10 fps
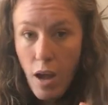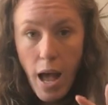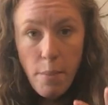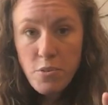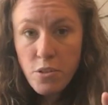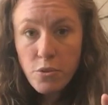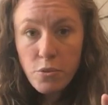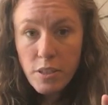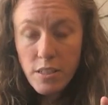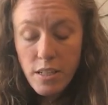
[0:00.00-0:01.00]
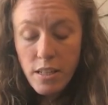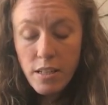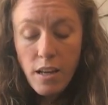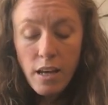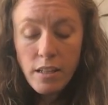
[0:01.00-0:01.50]
absolutely
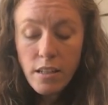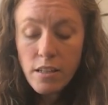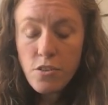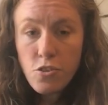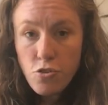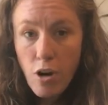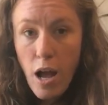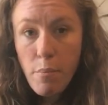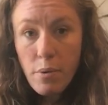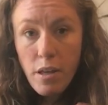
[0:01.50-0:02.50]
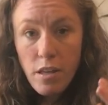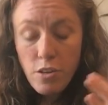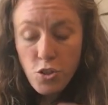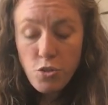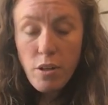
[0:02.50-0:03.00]
did. I needed a strap and
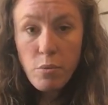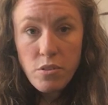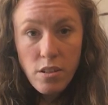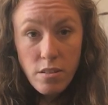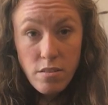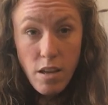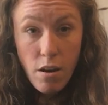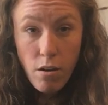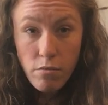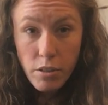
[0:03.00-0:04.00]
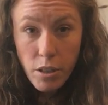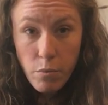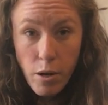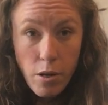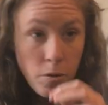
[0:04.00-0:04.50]
a shoe that was going to stay on really
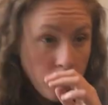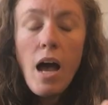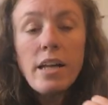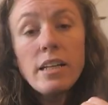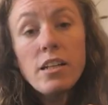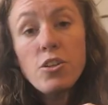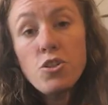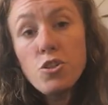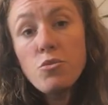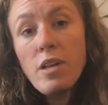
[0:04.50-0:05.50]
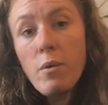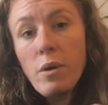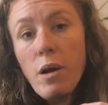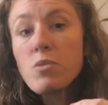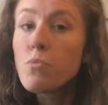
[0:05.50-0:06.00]
well. I needed a shoe that when
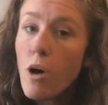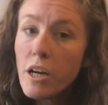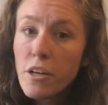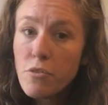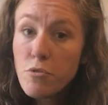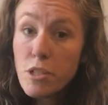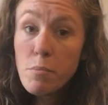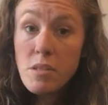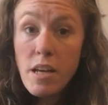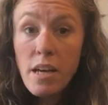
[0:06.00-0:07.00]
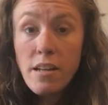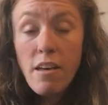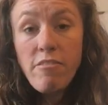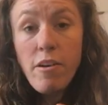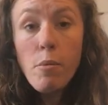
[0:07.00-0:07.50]
I was walking through deep sand
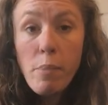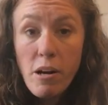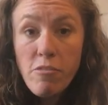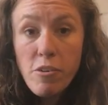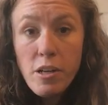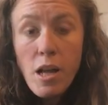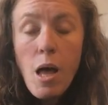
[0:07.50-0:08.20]
that felt barefoot